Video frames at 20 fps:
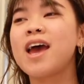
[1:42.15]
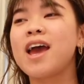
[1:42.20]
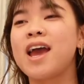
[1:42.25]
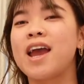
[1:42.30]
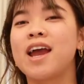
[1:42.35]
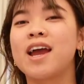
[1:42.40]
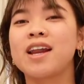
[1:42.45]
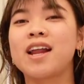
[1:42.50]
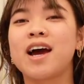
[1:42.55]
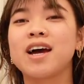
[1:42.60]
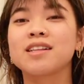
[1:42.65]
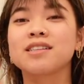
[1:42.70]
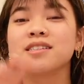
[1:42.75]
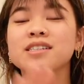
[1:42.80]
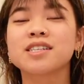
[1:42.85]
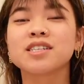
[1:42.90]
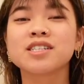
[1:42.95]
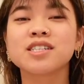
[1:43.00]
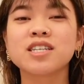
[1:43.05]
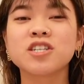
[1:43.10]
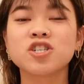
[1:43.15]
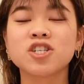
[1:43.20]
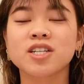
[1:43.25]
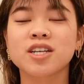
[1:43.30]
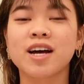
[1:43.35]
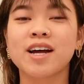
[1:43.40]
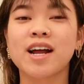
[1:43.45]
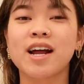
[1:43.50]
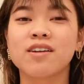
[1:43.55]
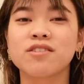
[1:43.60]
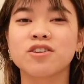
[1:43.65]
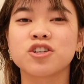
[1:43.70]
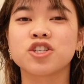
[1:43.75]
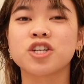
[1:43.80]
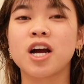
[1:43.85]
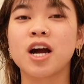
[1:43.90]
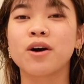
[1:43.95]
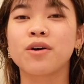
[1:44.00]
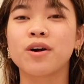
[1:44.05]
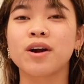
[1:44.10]
And I literally just got out of the
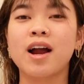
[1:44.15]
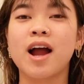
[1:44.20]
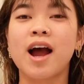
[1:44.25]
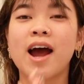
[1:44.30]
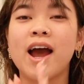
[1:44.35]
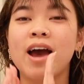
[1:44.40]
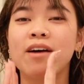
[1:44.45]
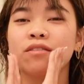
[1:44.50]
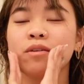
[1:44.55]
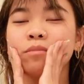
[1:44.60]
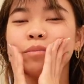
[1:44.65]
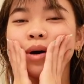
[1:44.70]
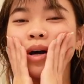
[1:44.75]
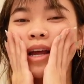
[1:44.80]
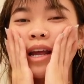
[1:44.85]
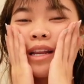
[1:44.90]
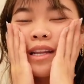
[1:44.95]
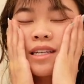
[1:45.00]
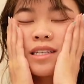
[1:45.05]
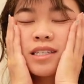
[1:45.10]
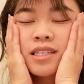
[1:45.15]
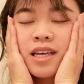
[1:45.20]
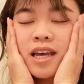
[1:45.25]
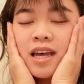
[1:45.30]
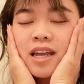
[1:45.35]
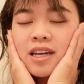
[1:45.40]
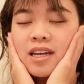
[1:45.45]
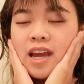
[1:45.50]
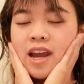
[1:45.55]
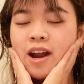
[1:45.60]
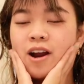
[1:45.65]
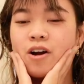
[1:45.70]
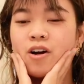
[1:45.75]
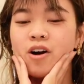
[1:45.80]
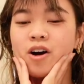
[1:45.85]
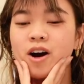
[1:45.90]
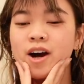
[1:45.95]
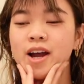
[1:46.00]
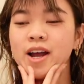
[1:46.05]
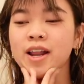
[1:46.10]
shower. I haven't put any skincare
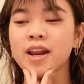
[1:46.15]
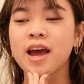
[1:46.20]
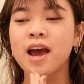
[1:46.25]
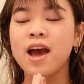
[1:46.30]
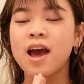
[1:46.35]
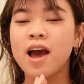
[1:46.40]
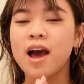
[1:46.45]
on.